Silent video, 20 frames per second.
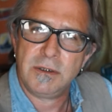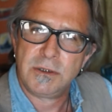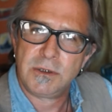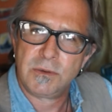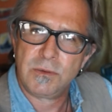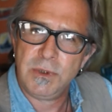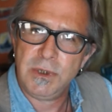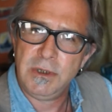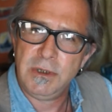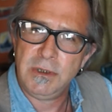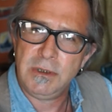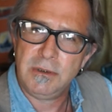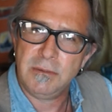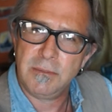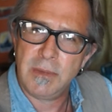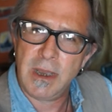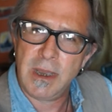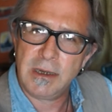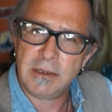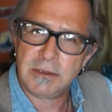sweet,
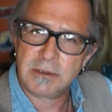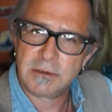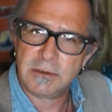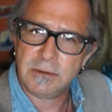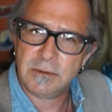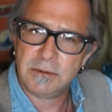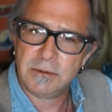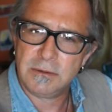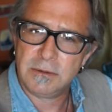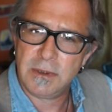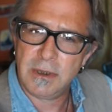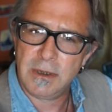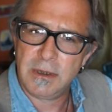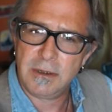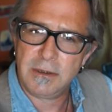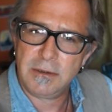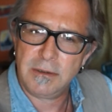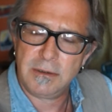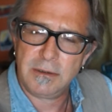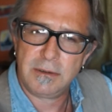magical
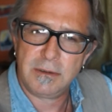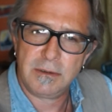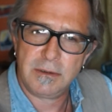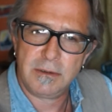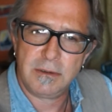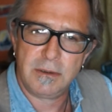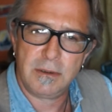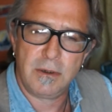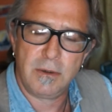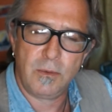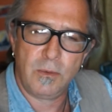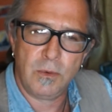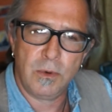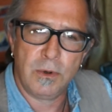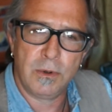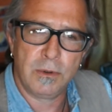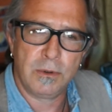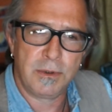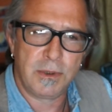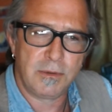
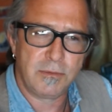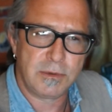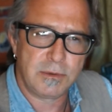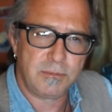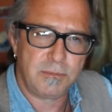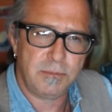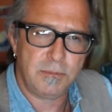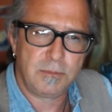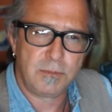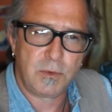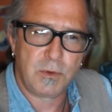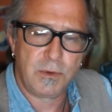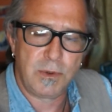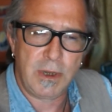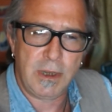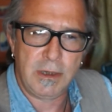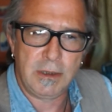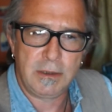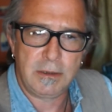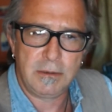world that was
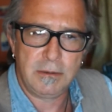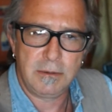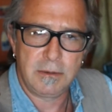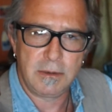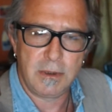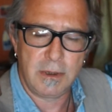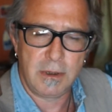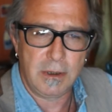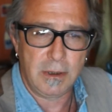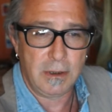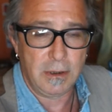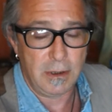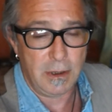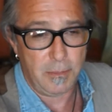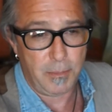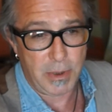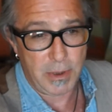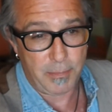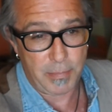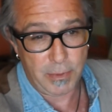created,
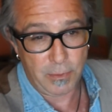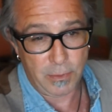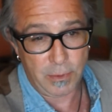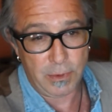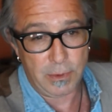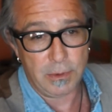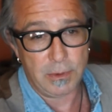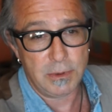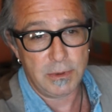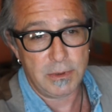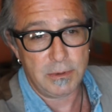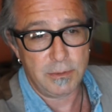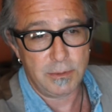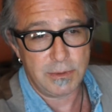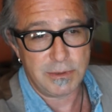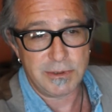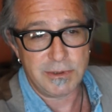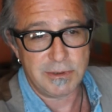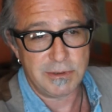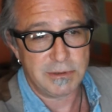a puppet world,
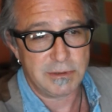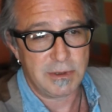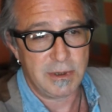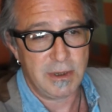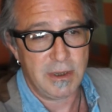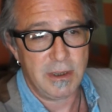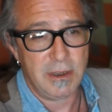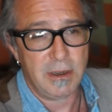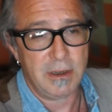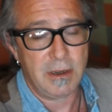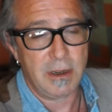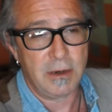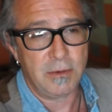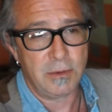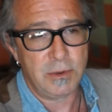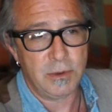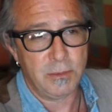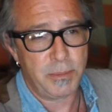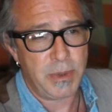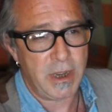which is a
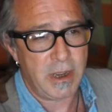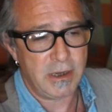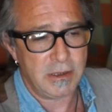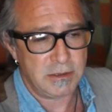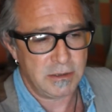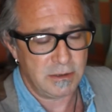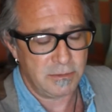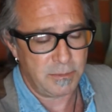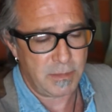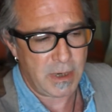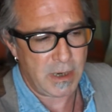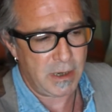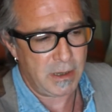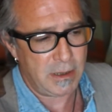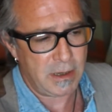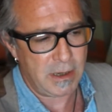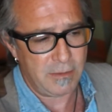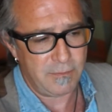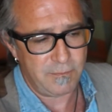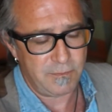real passion of
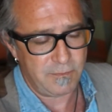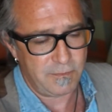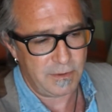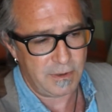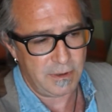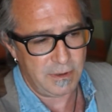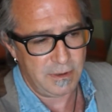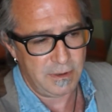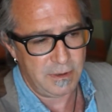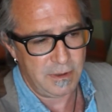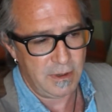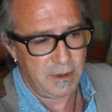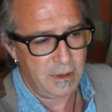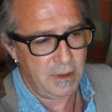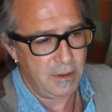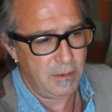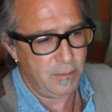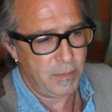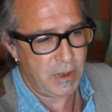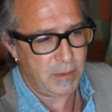mine.
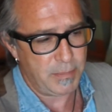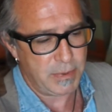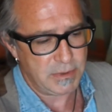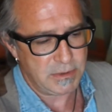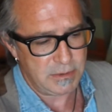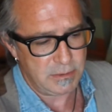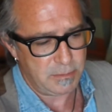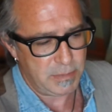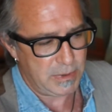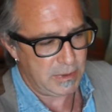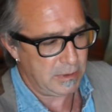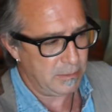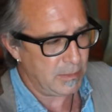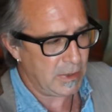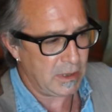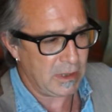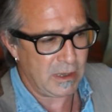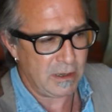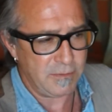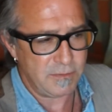Puppets have been in
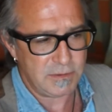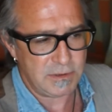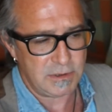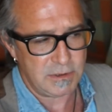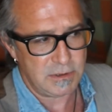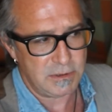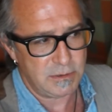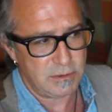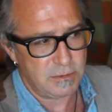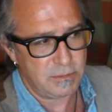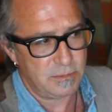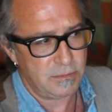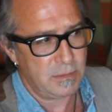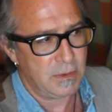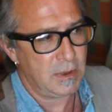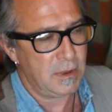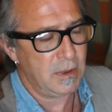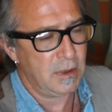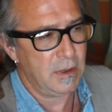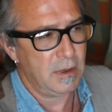my life since,
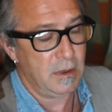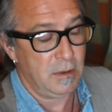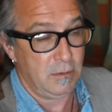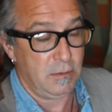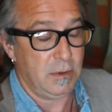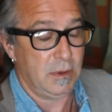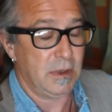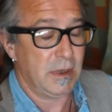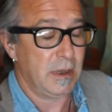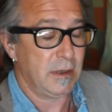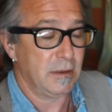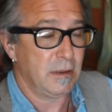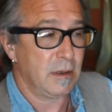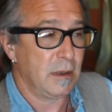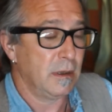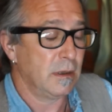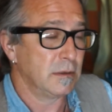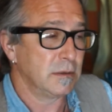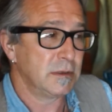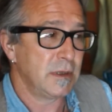well,
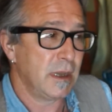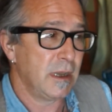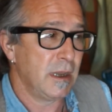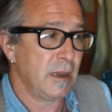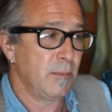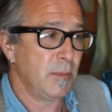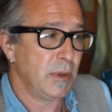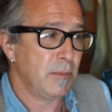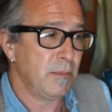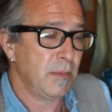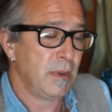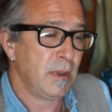a long time,